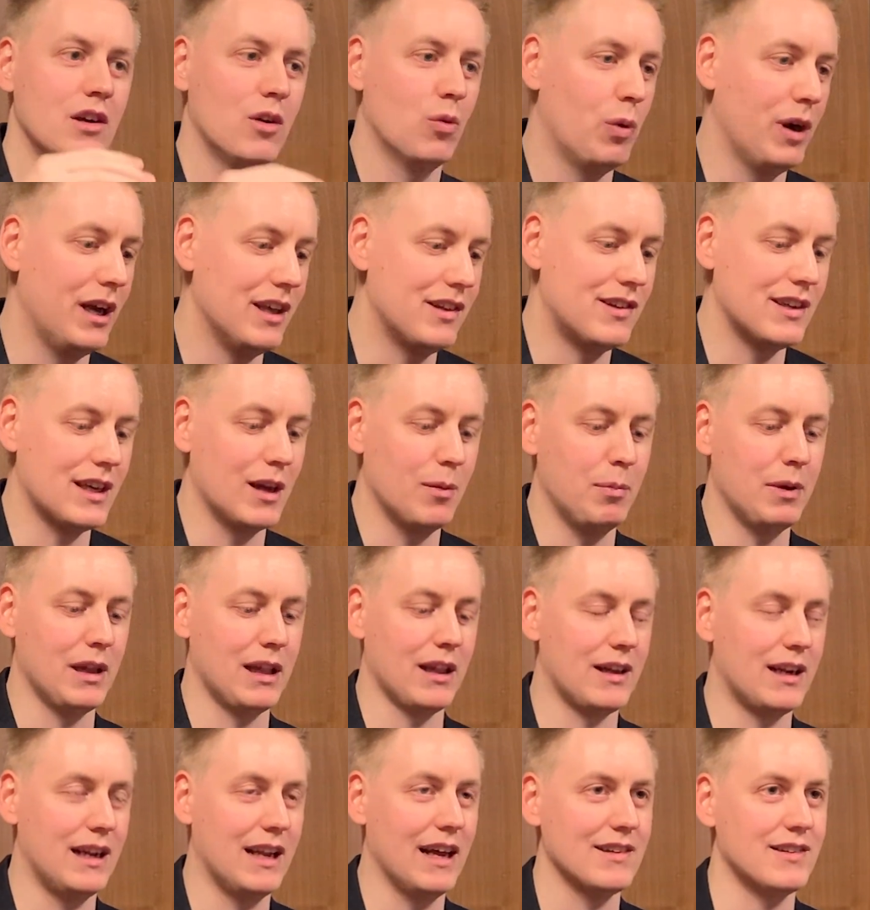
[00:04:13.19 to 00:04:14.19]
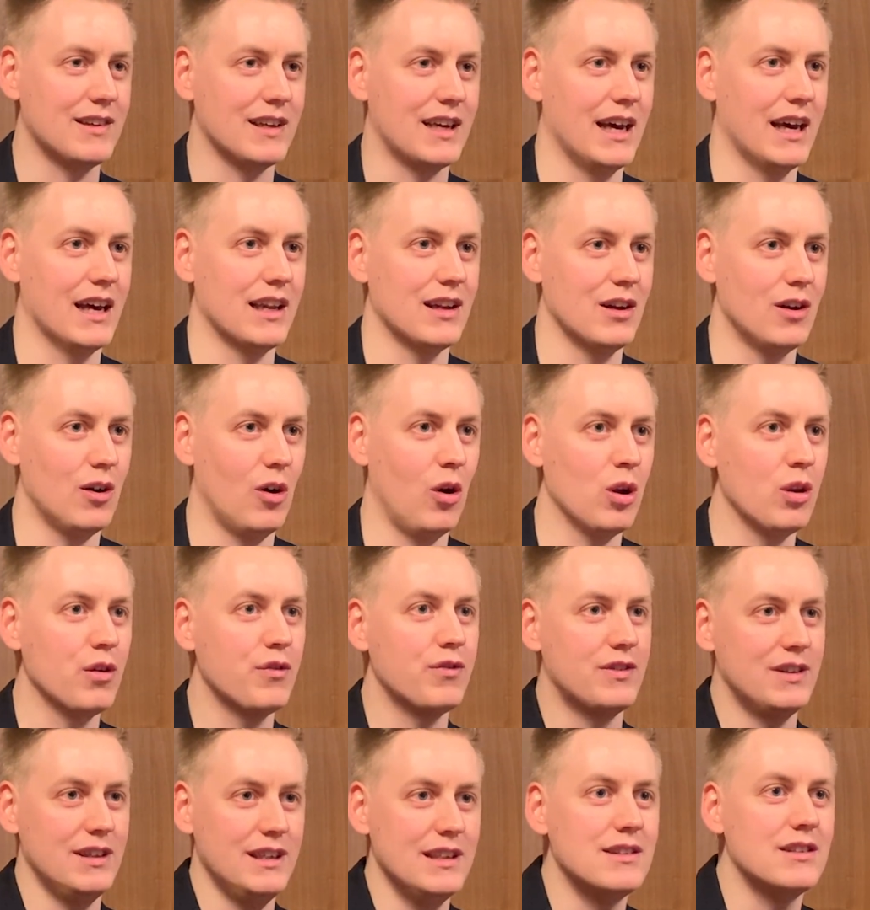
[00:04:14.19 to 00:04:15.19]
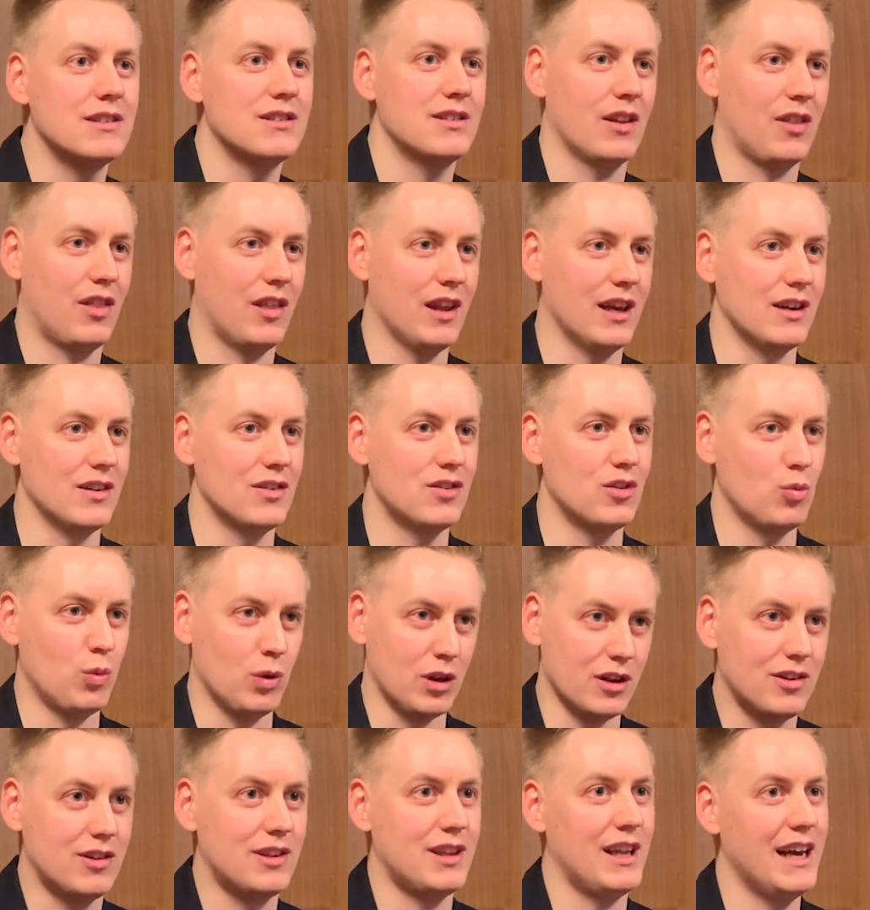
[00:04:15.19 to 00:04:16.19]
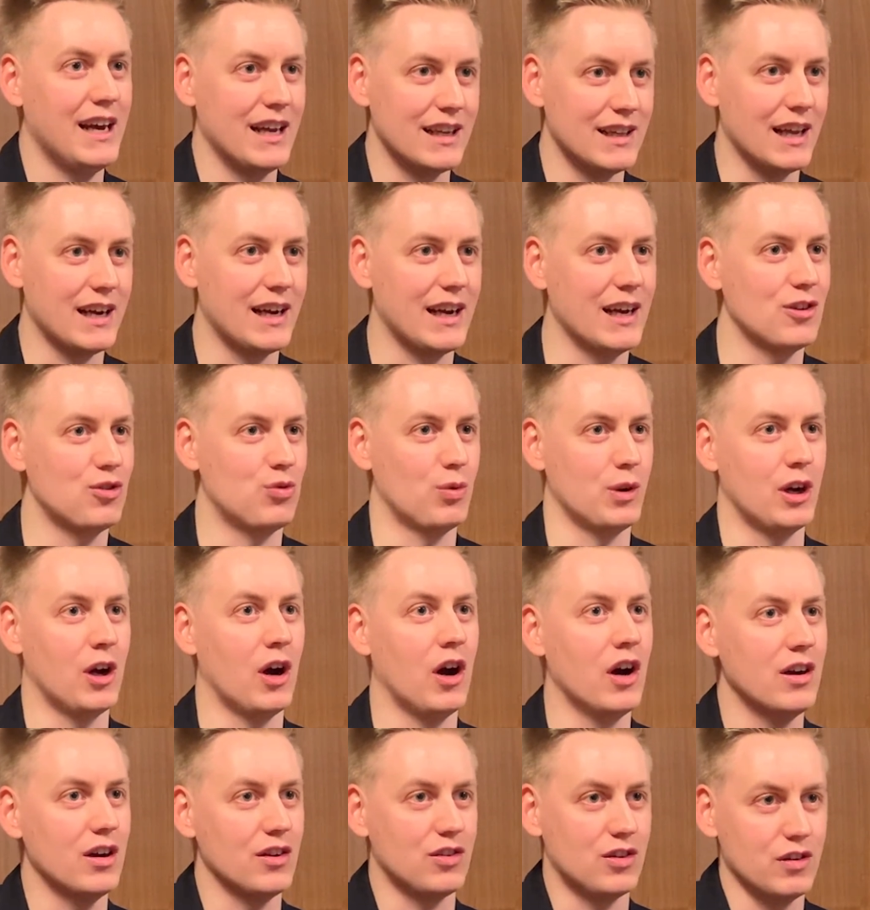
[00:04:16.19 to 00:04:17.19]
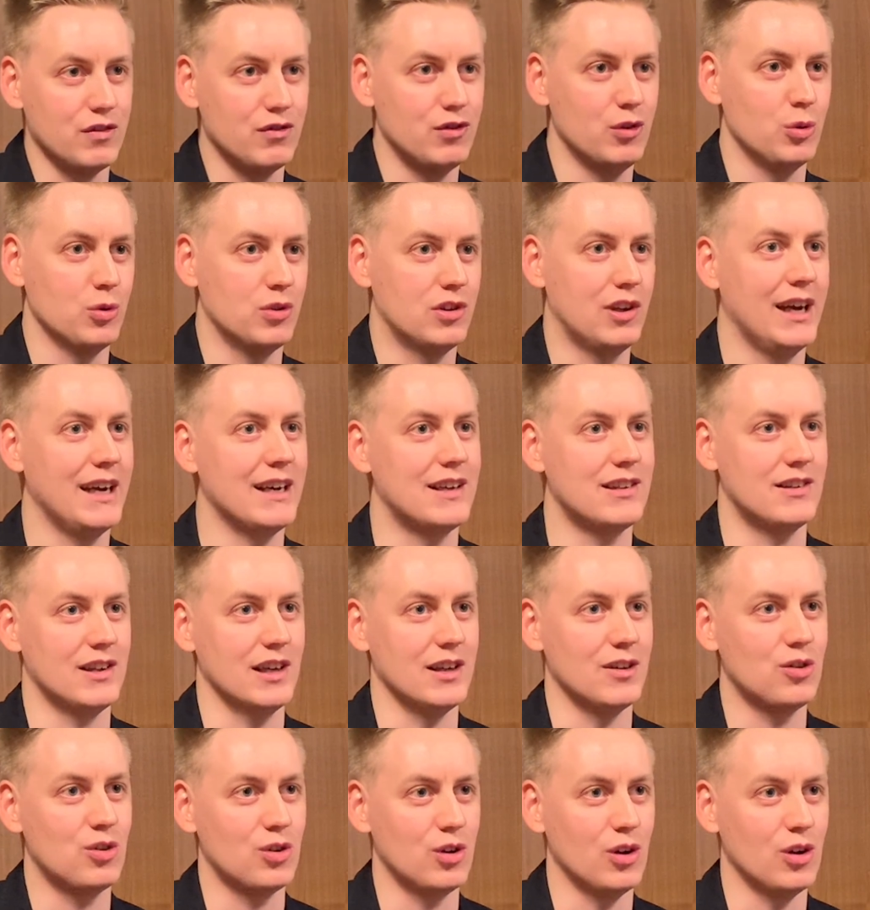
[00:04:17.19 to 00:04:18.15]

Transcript: raising a middle class again, all of these things will stand, I guess, regardless of who takes it.